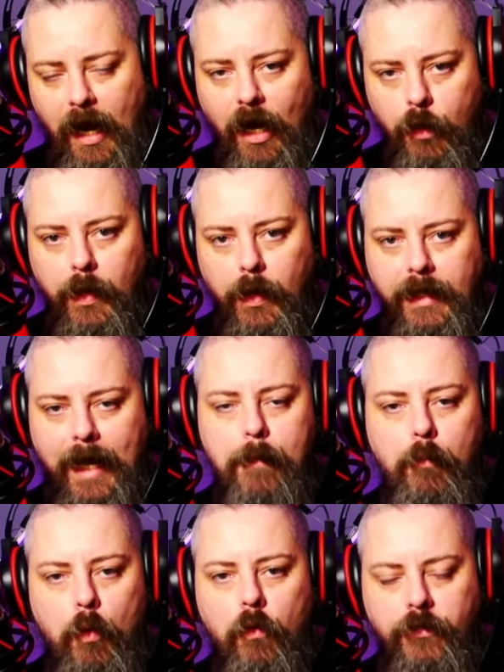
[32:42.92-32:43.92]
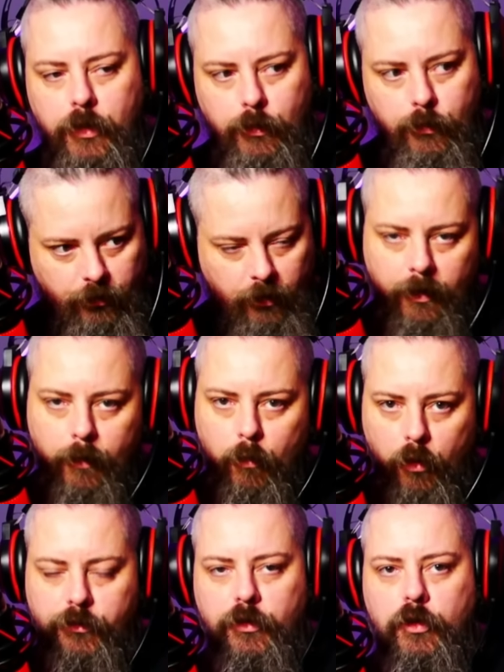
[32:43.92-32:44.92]
I will get more views than
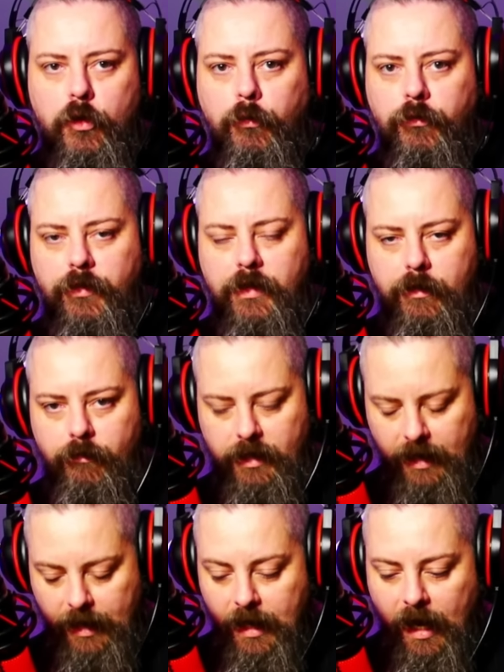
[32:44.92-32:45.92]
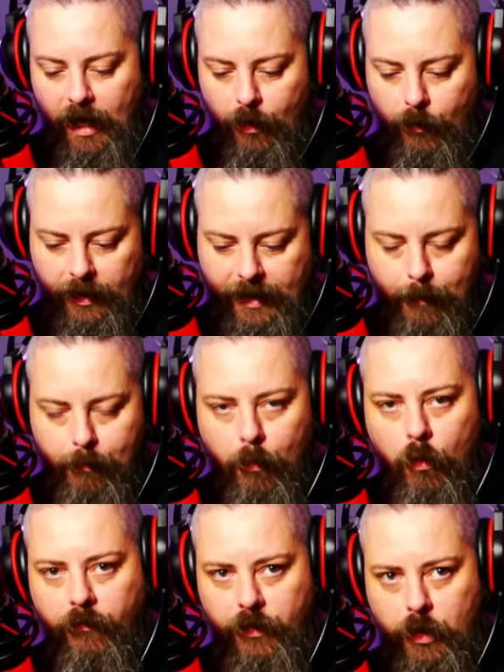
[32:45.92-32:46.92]
watching Ghost Theory. I will get
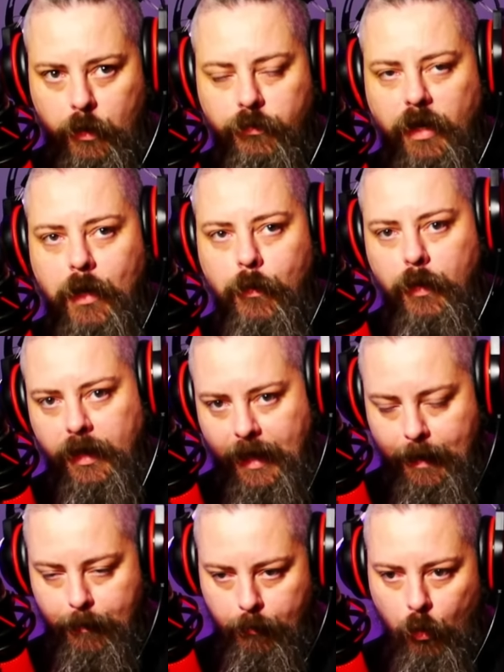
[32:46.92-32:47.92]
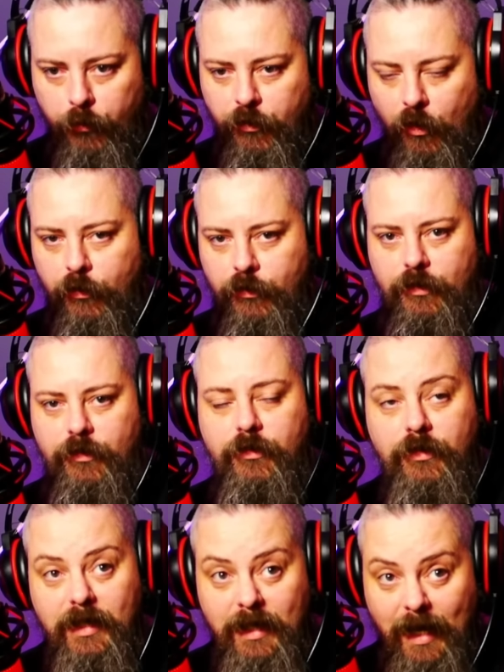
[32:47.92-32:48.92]
more views, I will get more
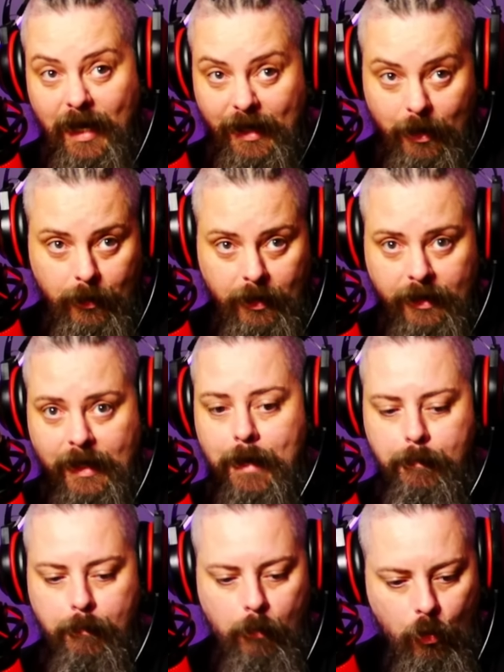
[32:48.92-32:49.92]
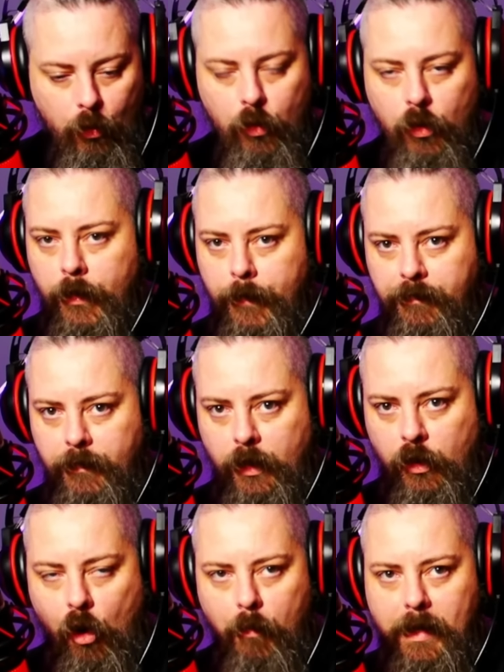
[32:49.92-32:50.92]
toxicity, and I will get more
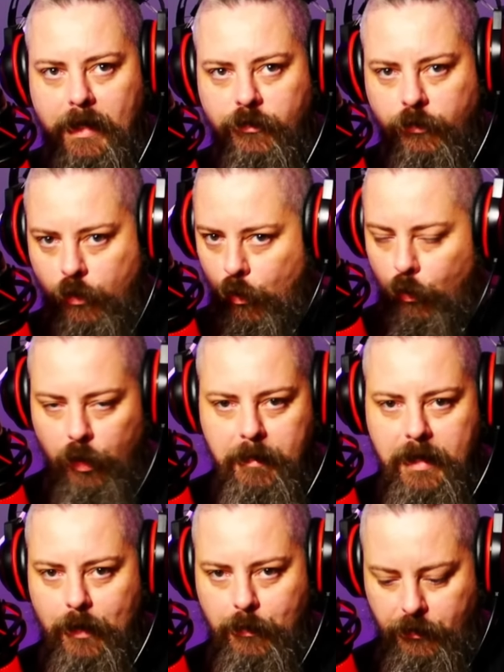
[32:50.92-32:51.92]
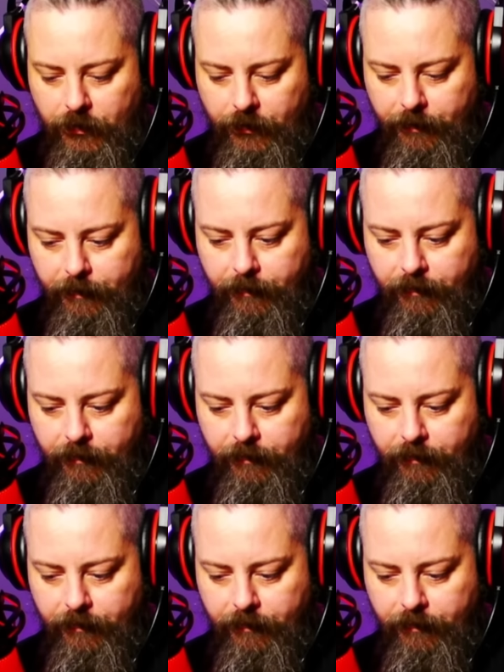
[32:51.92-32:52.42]
comments calling me out.